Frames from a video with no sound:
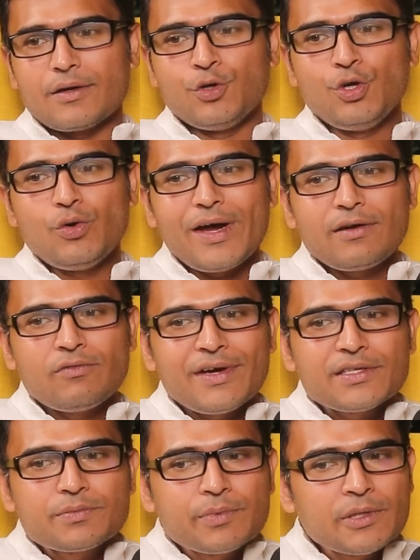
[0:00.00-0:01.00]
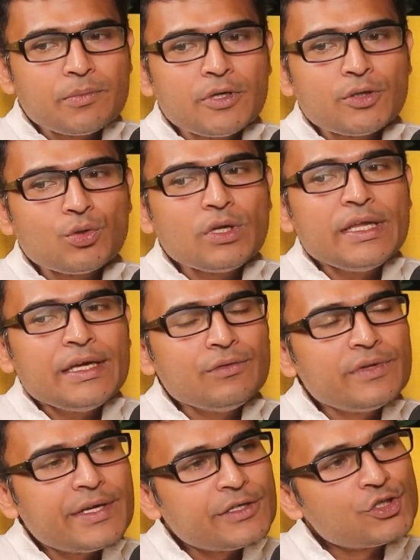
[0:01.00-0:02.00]
Do you advise people to
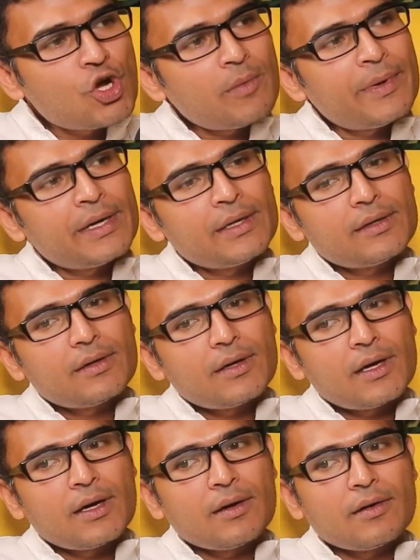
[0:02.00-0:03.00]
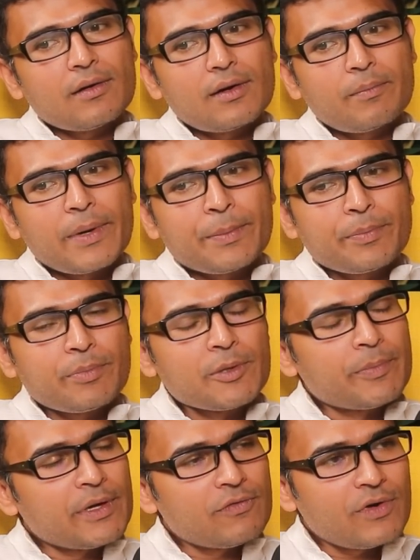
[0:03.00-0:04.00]
leave their job and
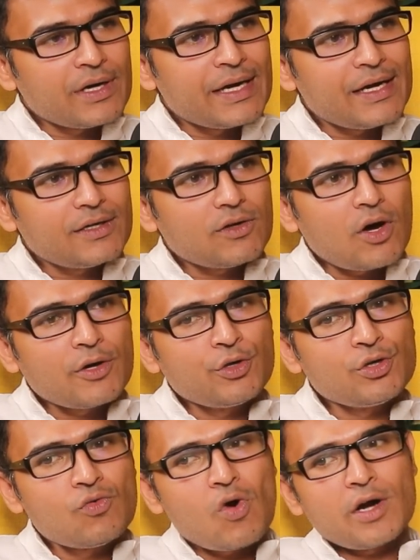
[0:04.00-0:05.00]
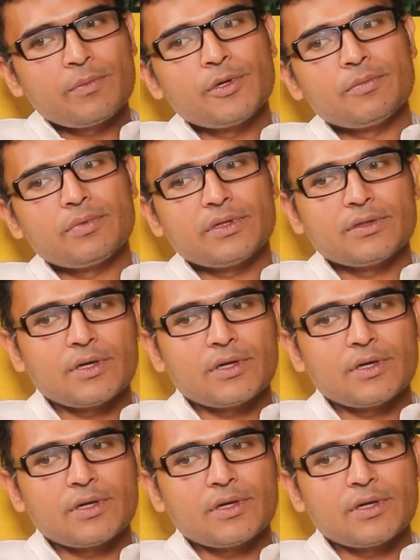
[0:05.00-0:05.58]
prepare for GATE? Or do you want people,